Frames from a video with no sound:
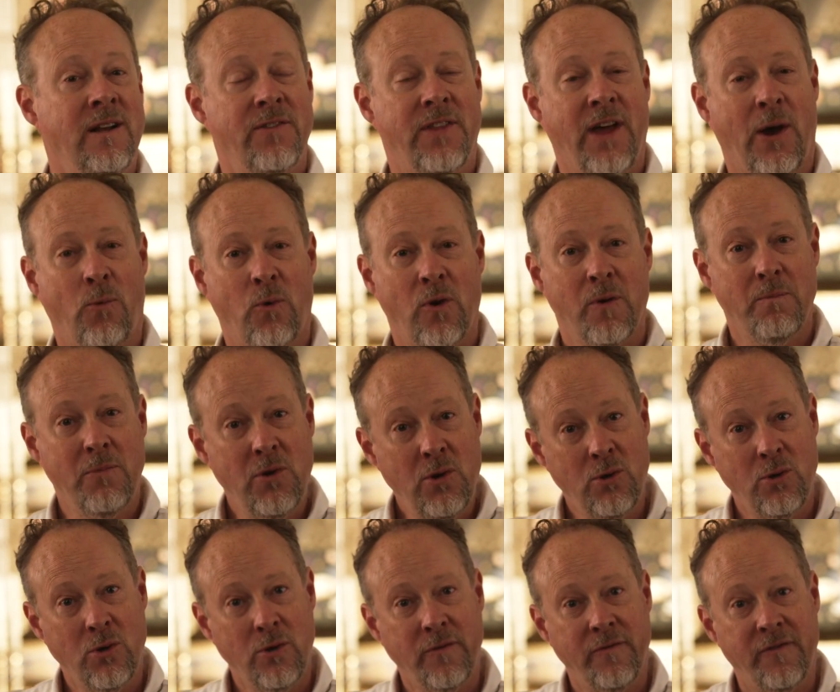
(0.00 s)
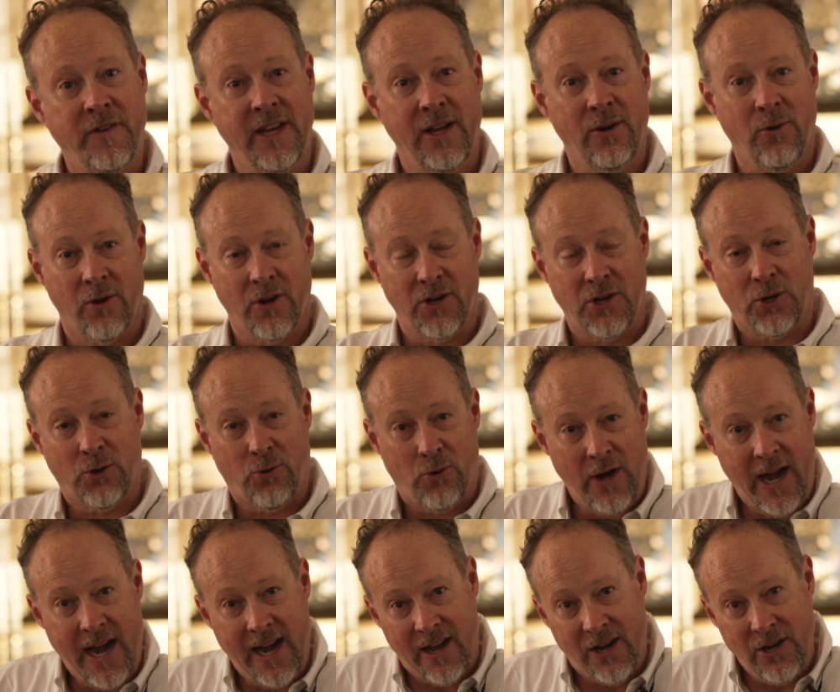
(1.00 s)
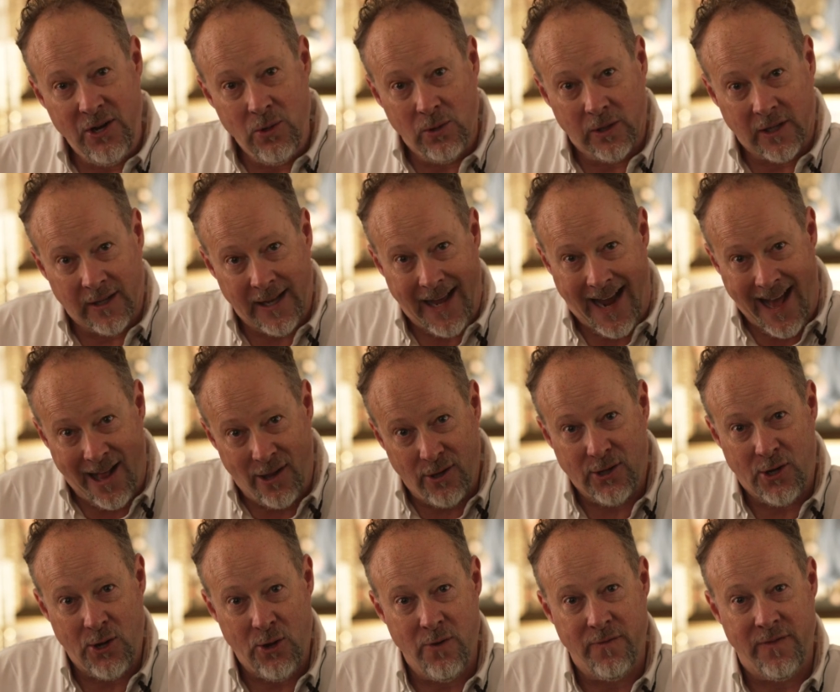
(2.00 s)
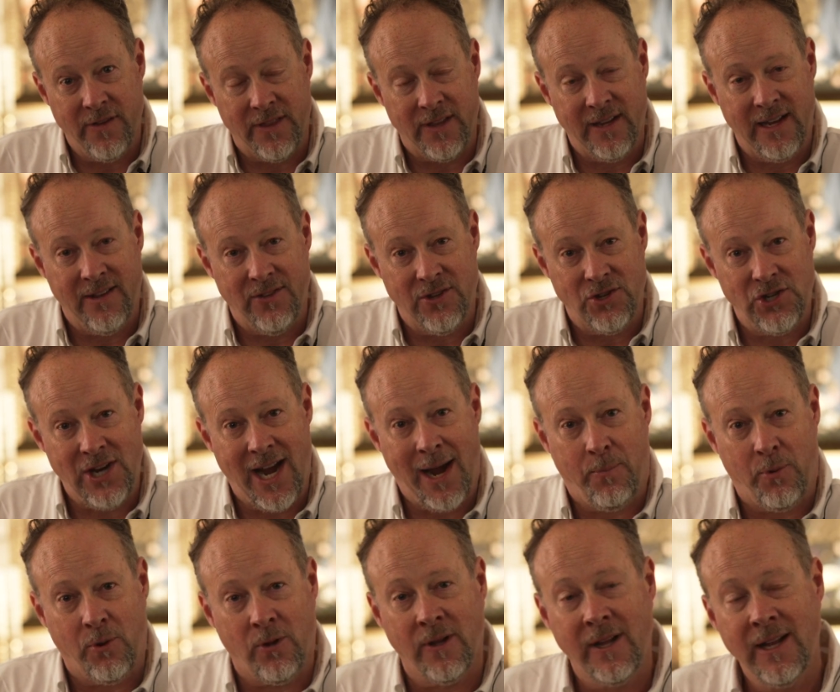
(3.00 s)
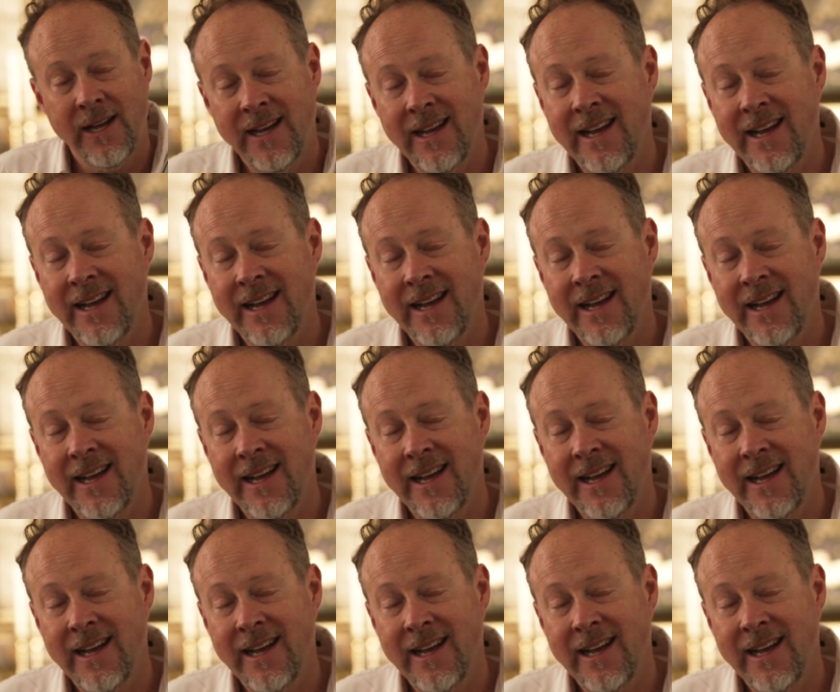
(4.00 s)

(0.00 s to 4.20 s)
that were moved in order to create a new little alcove in the, in the chapel